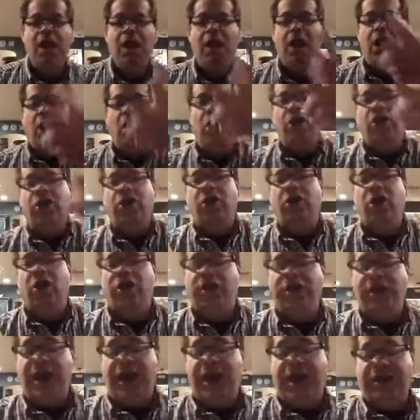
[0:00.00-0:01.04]
Our
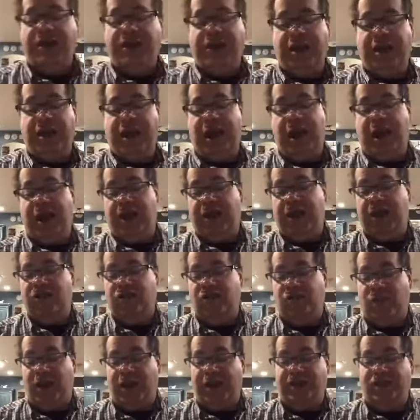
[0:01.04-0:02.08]
good night tonight
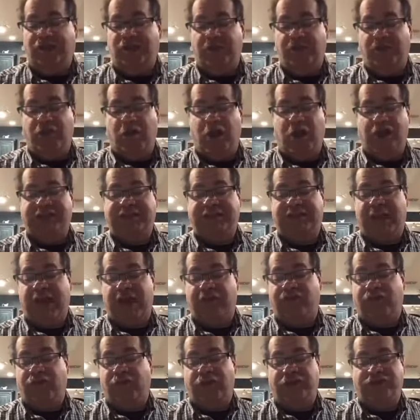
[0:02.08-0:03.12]
is write some thoughts
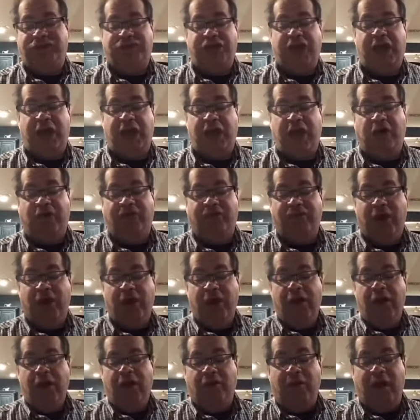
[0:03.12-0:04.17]
down for yourself.
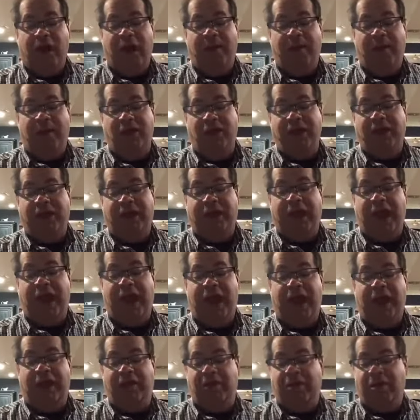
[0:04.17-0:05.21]
Grab what you
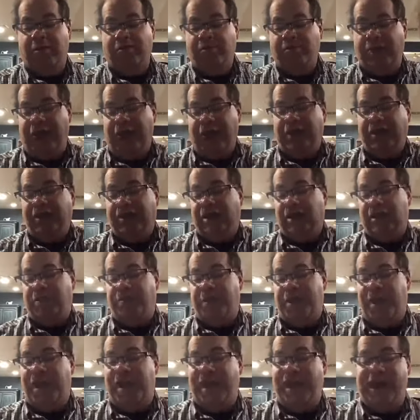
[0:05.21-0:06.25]
can, pin it to the
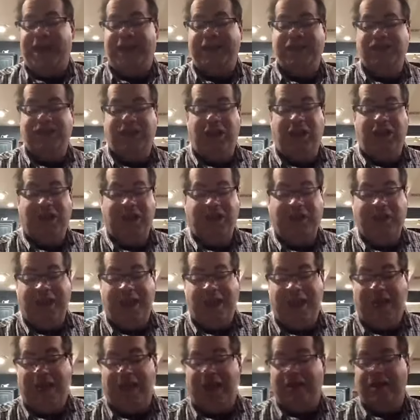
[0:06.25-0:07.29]
page. Look at
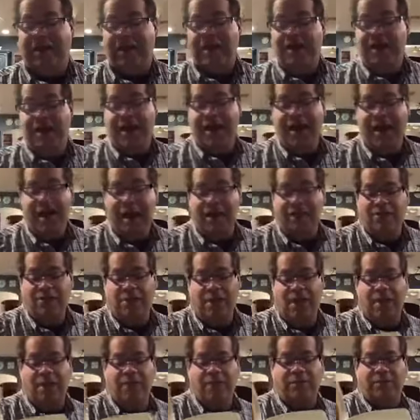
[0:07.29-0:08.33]
that. How
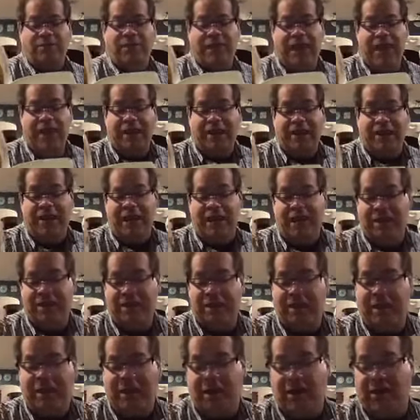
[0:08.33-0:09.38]
long you been hanging on
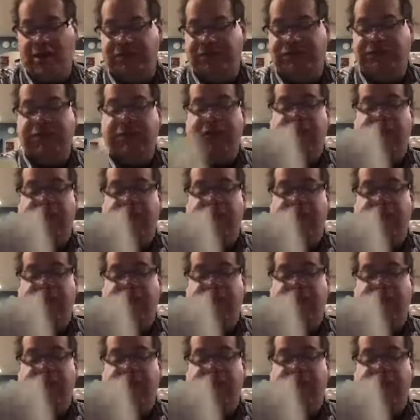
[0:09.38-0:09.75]
to those?